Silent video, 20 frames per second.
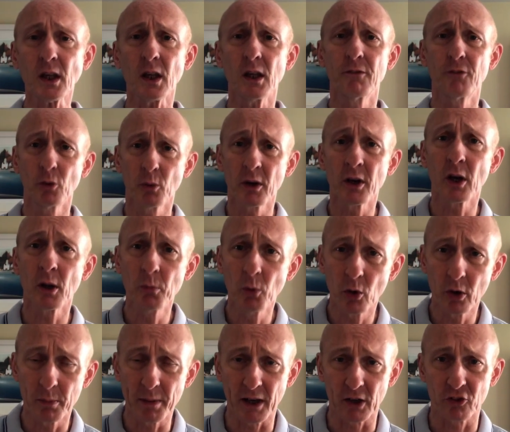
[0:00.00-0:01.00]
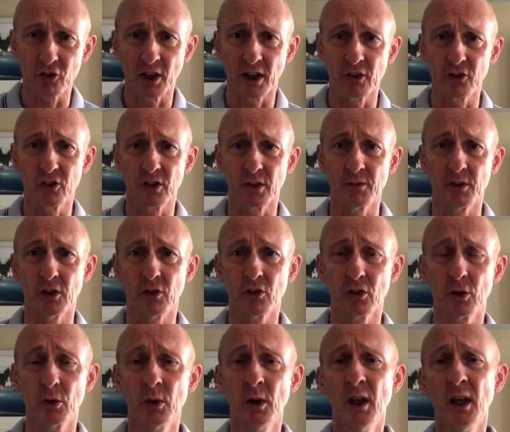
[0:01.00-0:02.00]
If you want to know more about Challenge
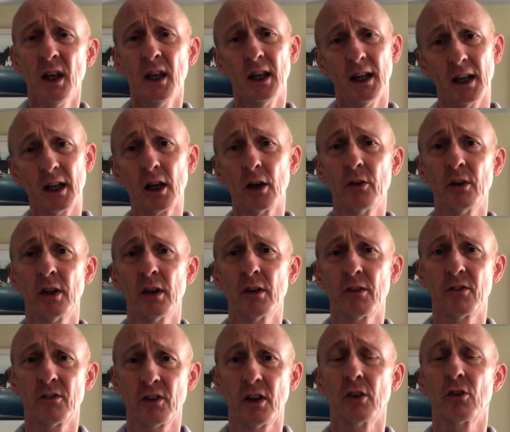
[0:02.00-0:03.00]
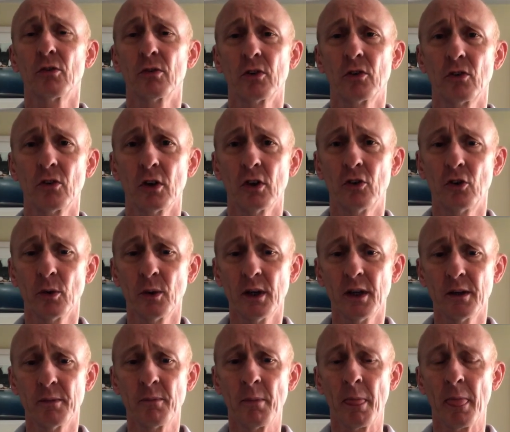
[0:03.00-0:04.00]
72, including the 6 of us that are doing
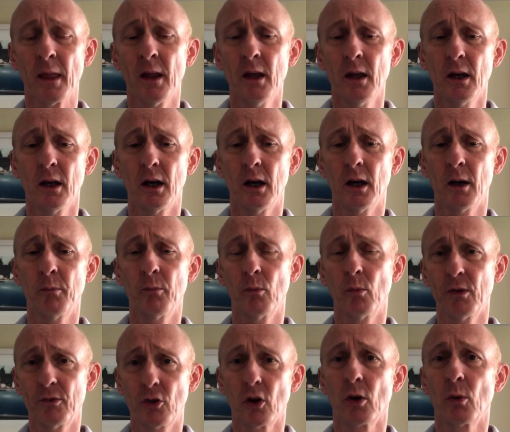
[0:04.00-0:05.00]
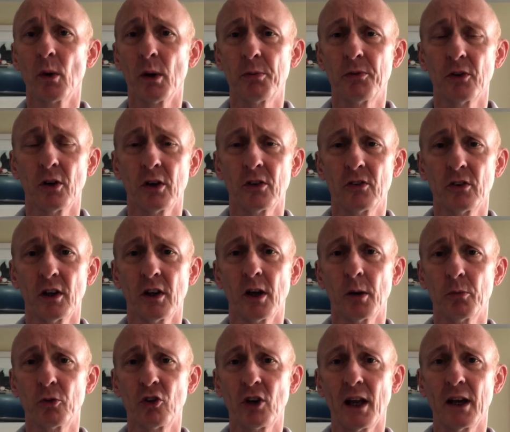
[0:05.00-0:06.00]
it, we've got a website set
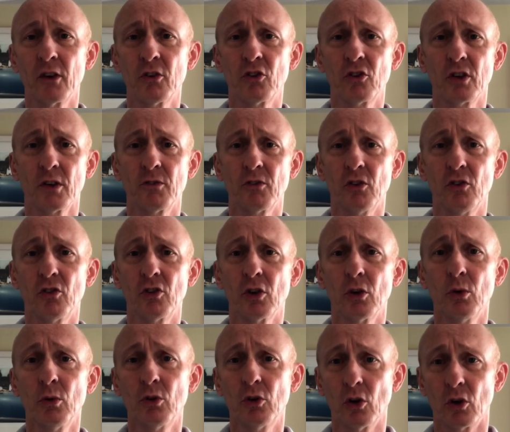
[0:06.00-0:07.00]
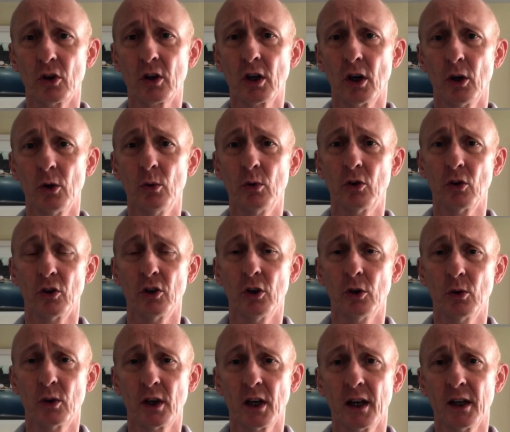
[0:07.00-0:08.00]
up,
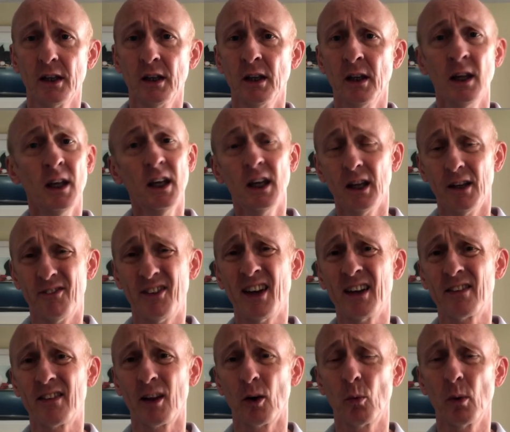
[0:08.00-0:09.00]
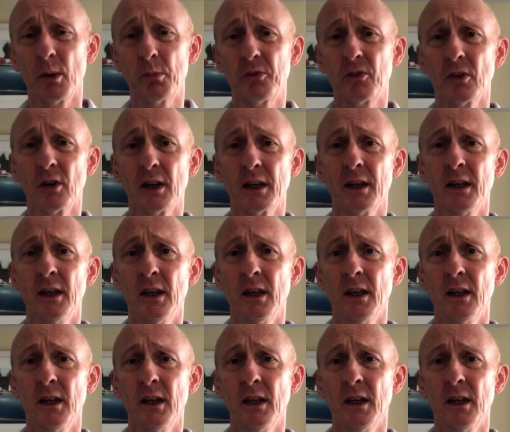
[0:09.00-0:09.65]
challenge72.co.uk. If you head to that website,